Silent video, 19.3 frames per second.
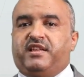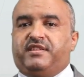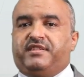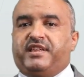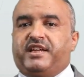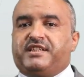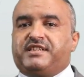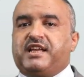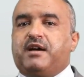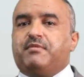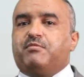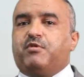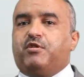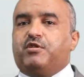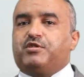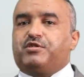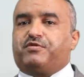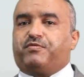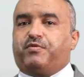The
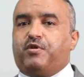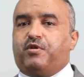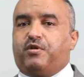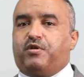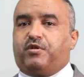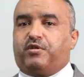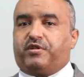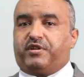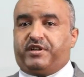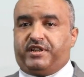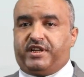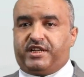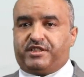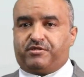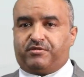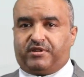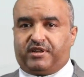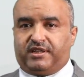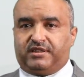examples for
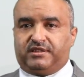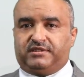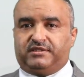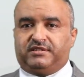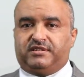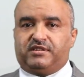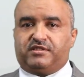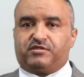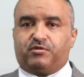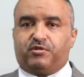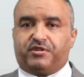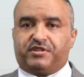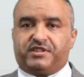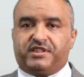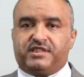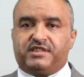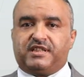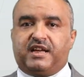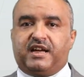natural
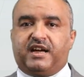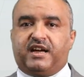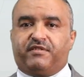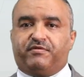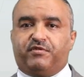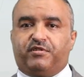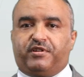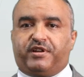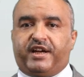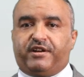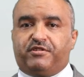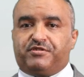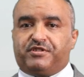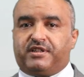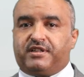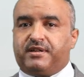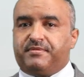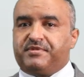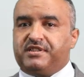sources are volcanoes
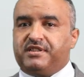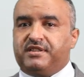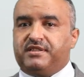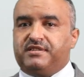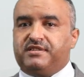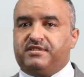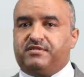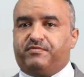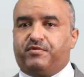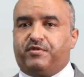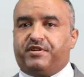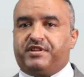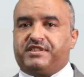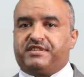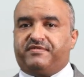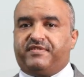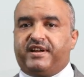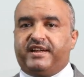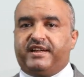eruptions,
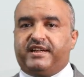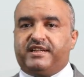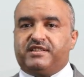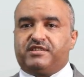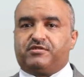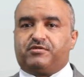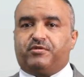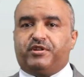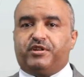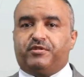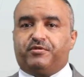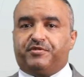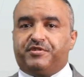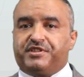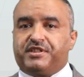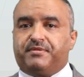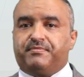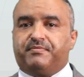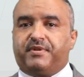forest fires, soil
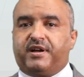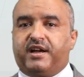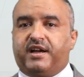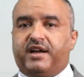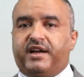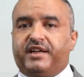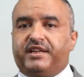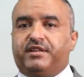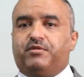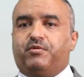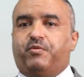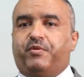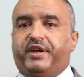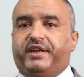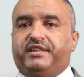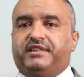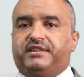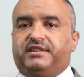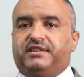erosion by
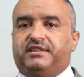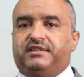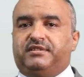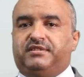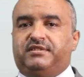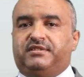wind.